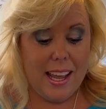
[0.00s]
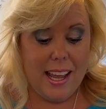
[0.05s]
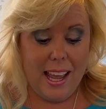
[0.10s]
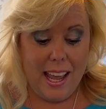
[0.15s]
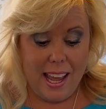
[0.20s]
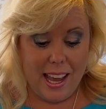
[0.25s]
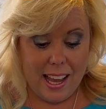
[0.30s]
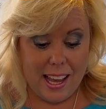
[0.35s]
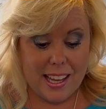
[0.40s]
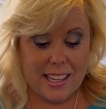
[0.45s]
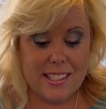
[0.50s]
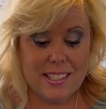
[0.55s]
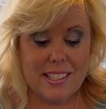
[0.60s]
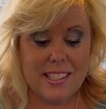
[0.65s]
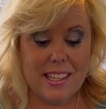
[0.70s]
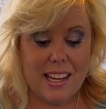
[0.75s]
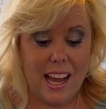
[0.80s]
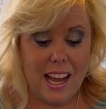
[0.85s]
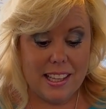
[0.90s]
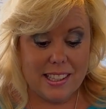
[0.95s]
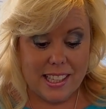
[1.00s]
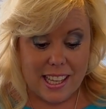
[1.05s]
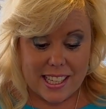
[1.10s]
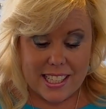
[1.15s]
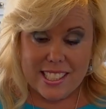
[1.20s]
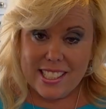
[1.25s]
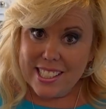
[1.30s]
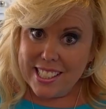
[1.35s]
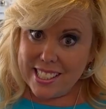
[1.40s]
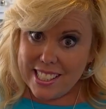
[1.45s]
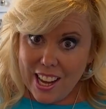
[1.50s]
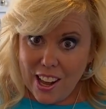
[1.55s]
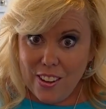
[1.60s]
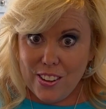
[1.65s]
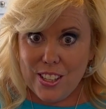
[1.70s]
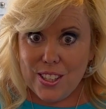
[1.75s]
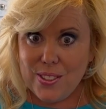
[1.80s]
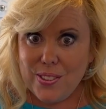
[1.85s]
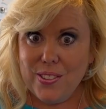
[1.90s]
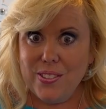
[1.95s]
And I'd like to tell
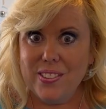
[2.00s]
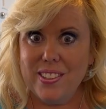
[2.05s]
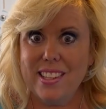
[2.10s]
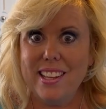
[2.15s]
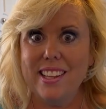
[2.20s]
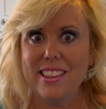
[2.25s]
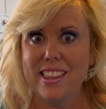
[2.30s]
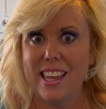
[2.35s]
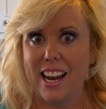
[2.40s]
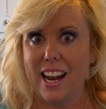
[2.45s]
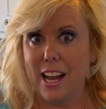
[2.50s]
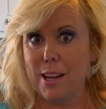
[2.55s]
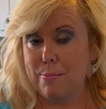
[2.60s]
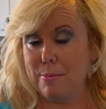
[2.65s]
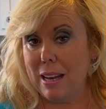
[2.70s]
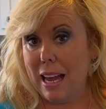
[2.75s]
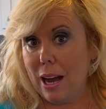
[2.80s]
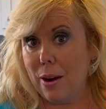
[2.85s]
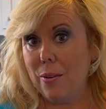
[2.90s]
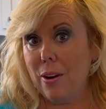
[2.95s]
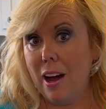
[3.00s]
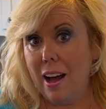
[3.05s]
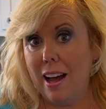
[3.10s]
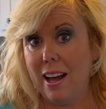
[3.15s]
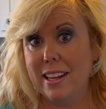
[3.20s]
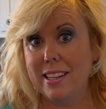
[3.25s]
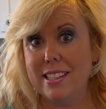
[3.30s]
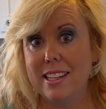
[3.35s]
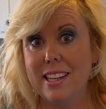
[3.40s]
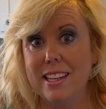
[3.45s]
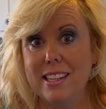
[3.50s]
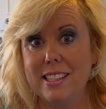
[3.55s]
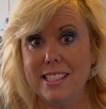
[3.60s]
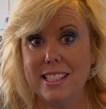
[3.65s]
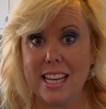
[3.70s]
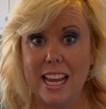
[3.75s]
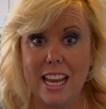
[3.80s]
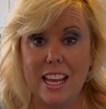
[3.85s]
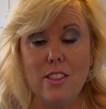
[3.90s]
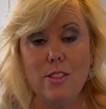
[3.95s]
you that I'm now on
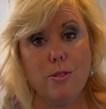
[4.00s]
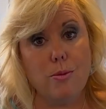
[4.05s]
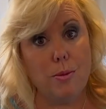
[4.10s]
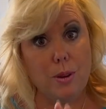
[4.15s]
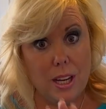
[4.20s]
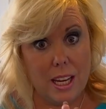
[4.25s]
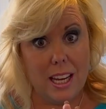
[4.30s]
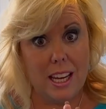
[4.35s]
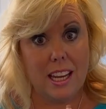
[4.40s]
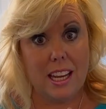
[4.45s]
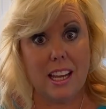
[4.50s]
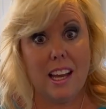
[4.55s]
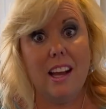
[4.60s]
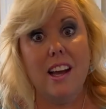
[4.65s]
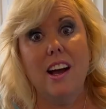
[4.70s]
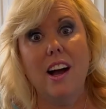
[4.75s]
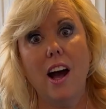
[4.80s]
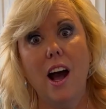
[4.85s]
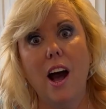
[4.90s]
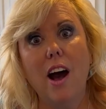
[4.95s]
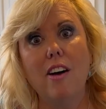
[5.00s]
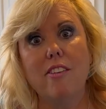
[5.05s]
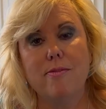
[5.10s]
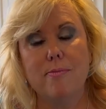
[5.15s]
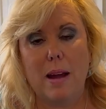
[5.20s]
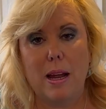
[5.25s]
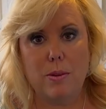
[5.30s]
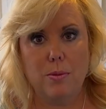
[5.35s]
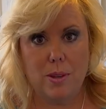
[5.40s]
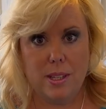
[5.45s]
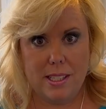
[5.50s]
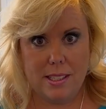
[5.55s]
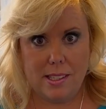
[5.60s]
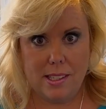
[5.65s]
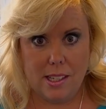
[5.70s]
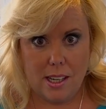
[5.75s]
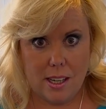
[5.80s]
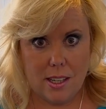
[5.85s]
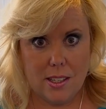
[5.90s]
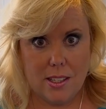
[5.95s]
day 3 of my
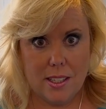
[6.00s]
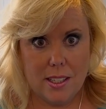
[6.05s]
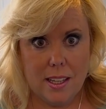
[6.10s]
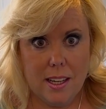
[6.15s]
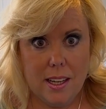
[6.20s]
restart.